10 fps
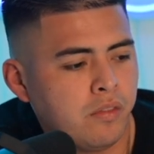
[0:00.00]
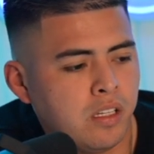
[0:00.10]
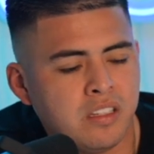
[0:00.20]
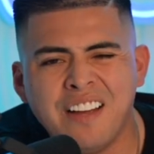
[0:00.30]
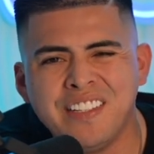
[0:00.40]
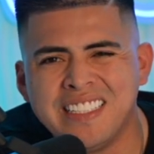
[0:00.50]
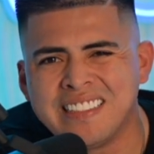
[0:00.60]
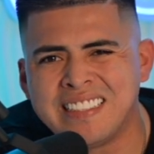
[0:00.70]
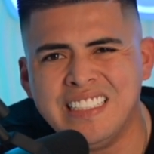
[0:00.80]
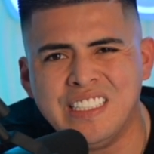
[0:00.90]
Not even the
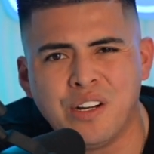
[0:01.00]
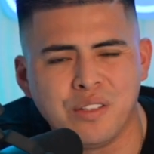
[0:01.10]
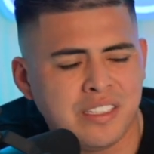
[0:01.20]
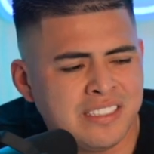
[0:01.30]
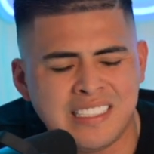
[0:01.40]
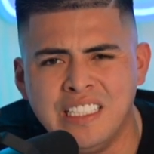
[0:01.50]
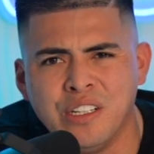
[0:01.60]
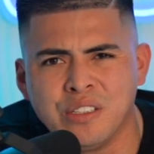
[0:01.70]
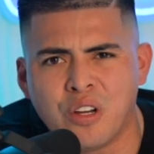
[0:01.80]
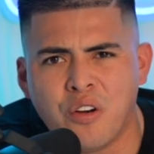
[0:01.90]
CEO. The
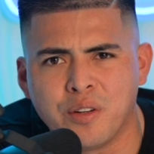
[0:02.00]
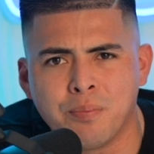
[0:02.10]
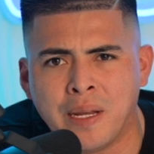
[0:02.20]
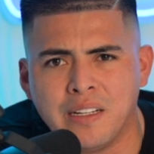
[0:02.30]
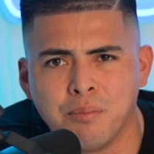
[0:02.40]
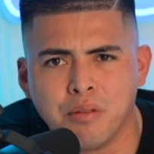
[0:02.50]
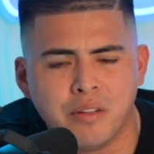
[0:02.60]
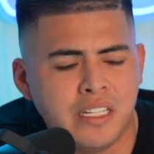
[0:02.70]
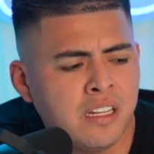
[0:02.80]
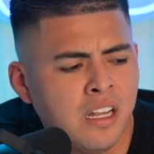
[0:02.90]
CEO is an overpaid
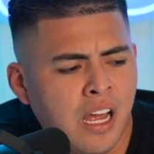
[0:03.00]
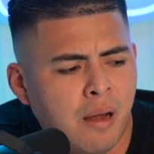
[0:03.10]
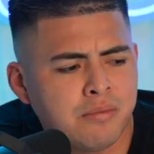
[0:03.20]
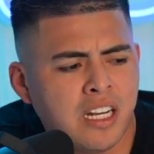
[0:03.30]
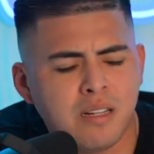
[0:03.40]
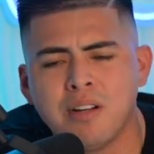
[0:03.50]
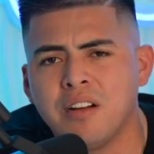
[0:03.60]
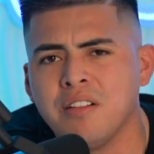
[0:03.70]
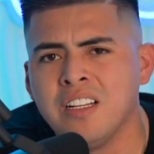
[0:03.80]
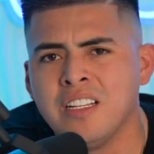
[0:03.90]
employee. I'm talking
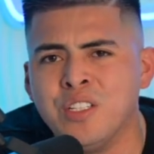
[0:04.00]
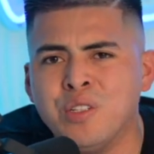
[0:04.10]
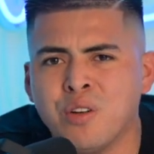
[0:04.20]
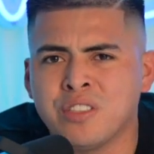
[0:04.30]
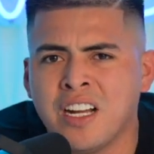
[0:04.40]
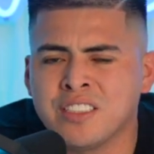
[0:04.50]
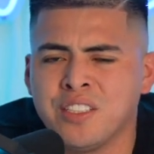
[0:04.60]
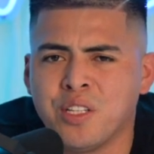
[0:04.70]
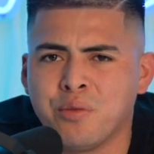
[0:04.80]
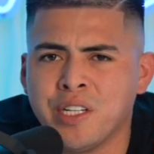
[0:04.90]
about, you go talk to
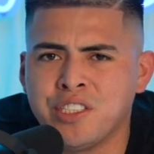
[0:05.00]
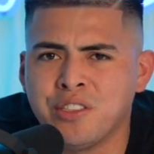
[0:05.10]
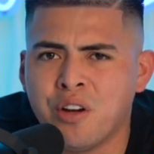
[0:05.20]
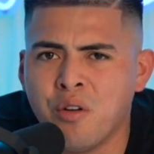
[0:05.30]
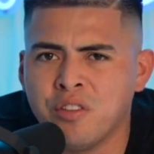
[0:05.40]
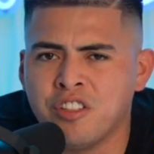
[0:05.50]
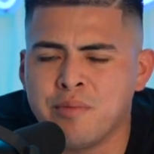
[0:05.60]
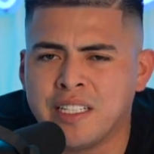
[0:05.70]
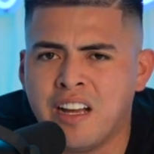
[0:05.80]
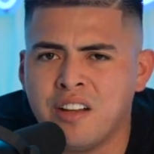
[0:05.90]
the original owner of
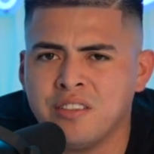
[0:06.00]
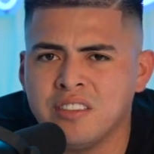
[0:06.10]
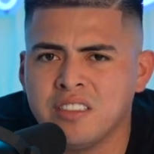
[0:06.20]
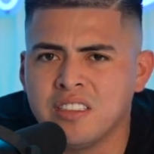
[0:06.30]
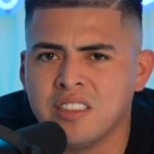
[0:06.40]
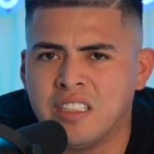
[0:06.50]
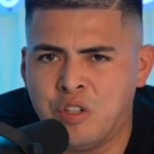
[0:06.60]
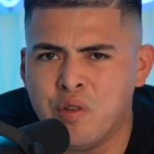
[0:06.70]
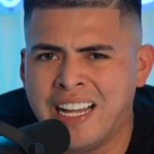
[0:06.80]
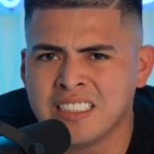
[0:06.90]
McDonald's and
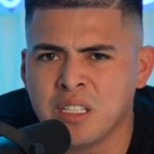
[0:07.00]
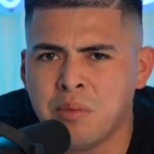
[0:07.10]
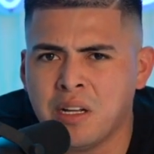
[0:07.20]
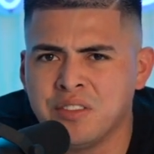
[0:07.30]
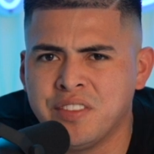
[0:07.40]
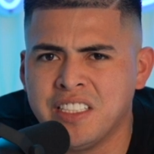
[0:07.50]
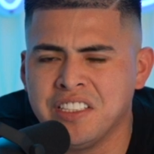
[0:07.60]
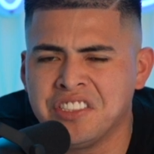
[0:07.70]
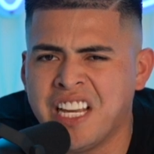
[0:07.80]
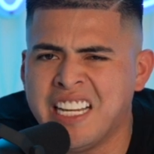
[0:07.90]
you ask him about his
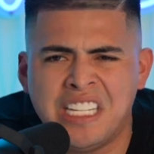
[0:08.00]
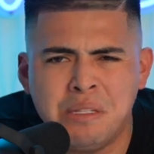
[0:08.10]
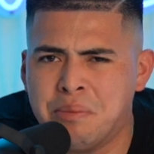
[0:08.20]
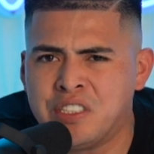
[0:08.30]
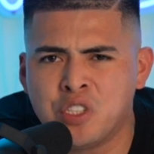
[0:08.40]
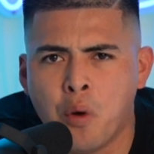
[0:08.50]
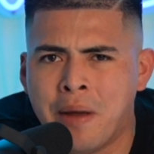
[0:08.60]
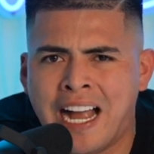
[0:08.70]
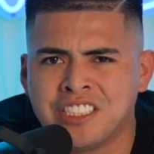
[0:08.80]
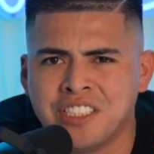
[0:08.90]
vanilla shake. He'd be so
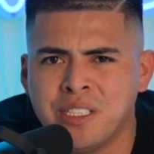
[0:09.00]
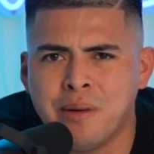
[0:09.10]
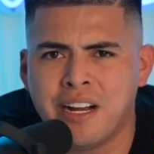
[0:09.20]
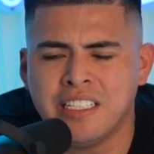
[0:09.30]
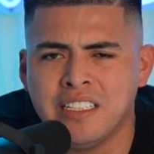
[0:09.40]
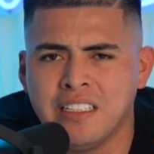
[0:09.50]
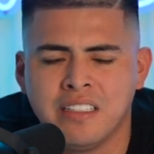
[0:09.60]
passionate about it.